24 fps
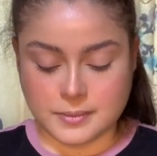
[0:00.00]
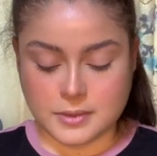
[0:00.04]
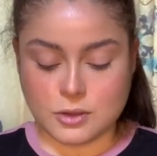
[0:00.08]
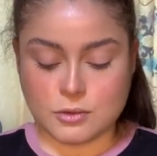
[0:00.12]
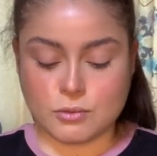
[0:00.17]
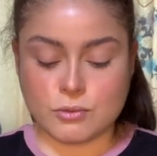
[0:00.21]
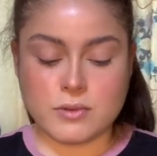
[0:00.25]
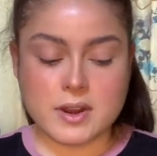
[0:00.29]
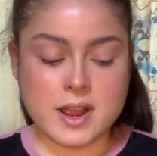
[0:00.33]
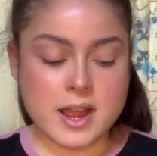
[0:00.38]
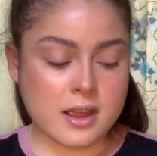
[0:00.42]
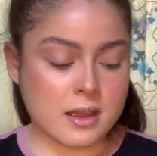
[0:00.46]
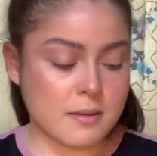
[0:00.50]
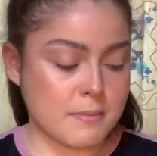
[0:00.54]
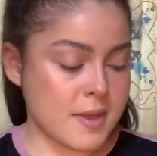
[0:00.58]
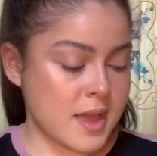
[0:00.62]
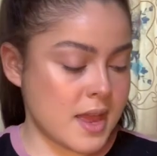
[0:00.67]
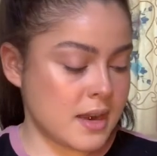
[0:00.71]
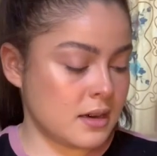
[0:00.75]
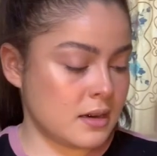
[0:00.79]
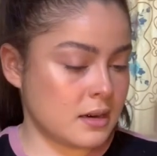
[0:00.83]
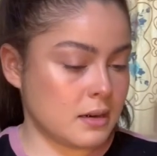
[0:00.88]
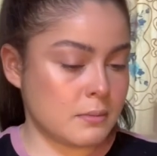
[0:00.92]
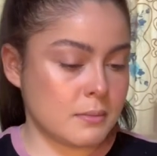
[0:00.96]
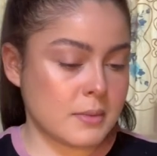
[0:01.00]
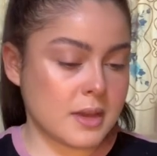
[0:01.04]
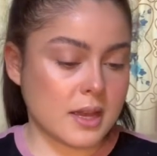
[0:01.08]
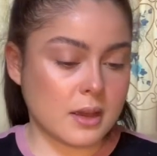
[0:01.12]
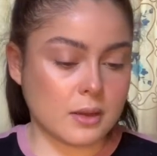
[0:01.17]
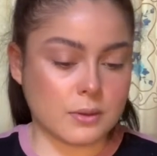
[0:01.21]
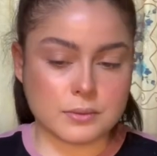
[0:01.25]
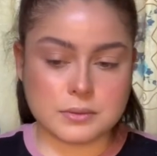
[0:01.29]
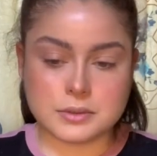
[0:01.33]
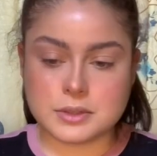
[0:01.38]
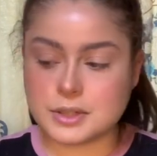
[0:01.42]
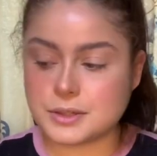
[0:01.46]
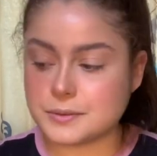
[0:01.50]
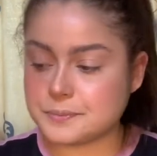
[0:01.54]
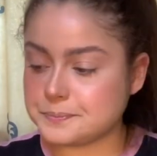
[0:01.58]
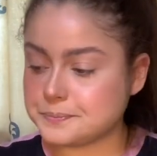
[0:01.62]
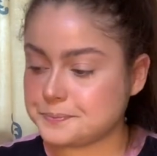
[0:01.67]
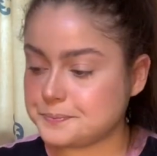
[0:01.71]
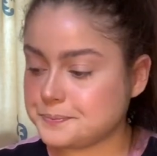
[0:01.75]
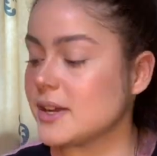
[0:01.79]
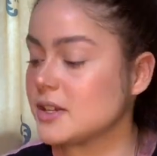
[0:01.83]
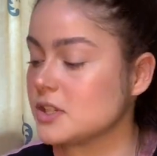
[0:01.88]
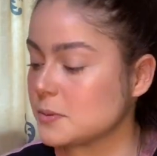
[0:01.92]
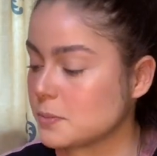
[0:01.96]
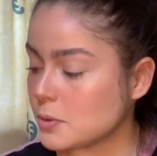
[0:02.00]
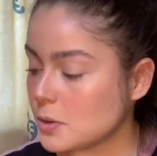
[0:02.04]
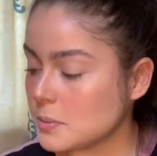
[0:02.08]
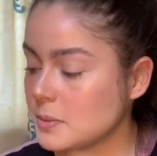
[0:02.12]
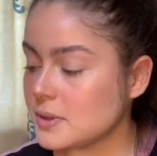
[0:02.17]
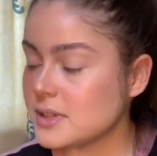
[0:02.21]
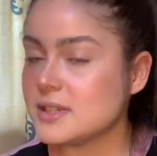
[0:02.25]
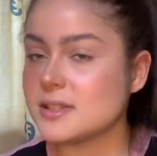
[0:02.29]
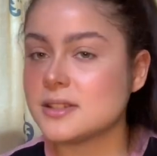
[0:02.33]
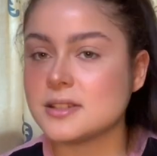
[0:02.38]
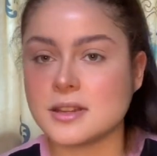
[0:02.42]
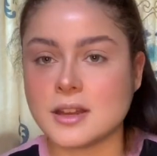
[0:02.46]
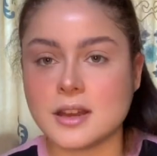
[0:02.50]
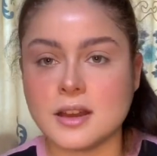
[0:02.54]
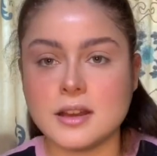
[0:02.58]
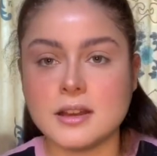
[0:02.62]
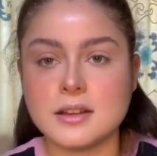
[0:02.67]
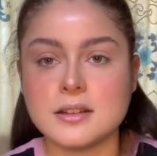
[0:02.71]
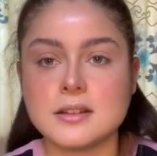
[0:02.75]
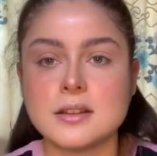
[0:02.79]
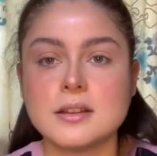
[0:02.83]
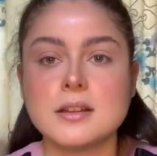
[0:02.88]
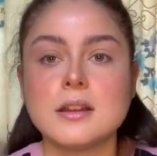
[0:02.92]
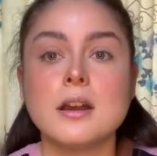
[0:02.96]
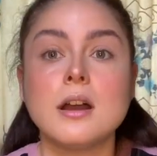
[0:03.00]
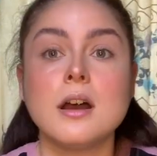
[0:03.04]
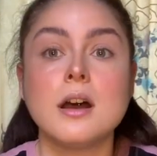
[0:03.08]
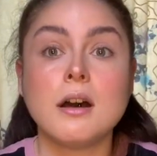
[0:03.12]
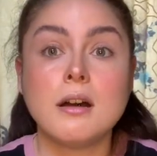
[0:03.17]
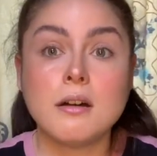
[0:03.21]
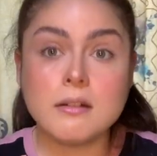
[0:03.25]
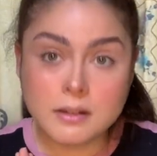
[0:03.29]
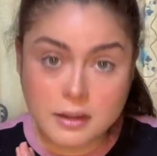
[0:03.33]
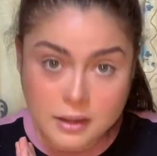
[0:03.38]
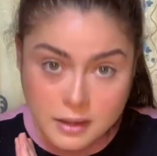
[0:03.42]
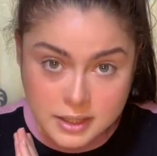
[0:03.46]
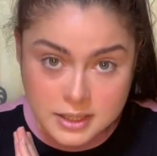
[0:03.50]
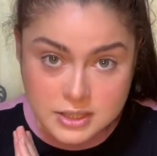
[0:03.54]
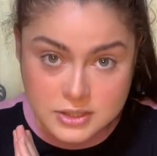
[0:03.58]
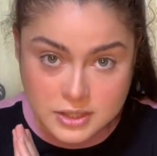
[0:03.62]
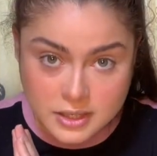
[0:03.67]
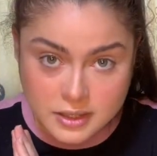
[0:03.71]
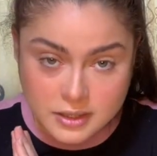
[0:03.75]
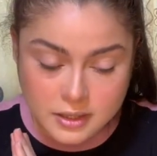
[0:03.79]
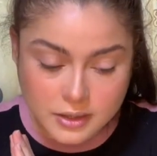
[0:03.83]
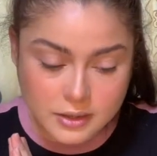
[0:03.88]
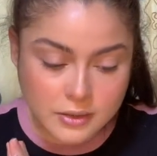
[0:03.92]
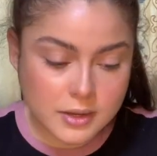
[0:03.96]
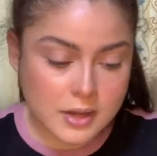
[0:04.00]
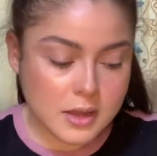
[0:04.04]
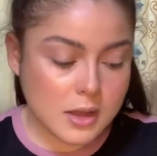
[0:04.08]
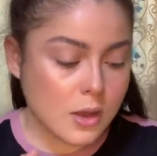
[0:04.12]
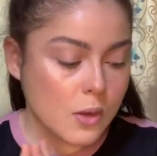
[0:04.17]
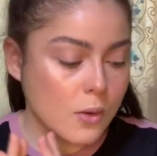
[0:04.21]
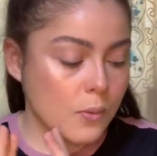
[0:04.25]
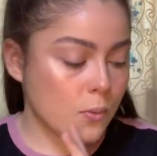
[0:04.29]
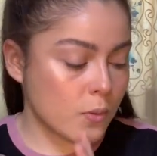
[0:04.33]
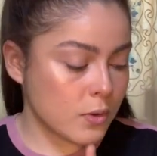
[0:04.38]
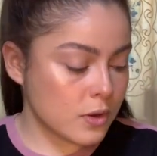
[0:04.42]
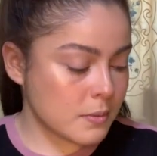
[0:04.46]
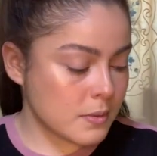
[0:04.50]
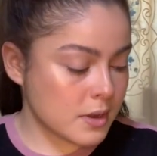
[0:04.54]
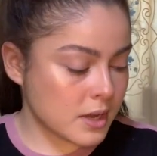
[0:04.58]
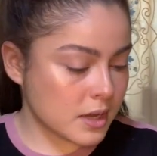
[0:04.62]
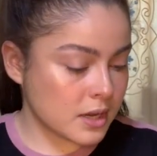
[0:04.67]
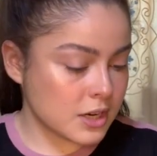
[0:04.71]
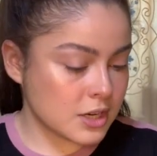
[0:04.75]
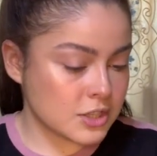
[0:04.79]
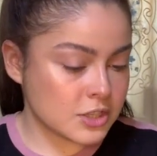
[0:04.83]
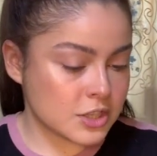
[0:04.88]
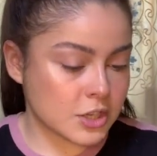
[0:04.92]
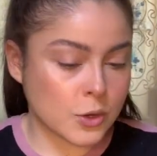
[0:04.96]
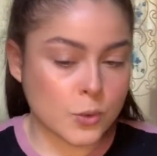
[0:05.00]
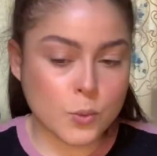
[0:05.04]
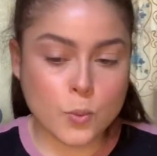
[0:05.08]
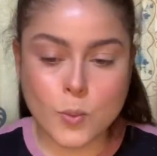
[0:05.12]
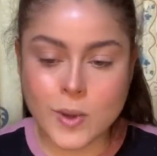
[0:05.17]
The recommended amount. I should probably start on eyeshadow. What am I gonna do?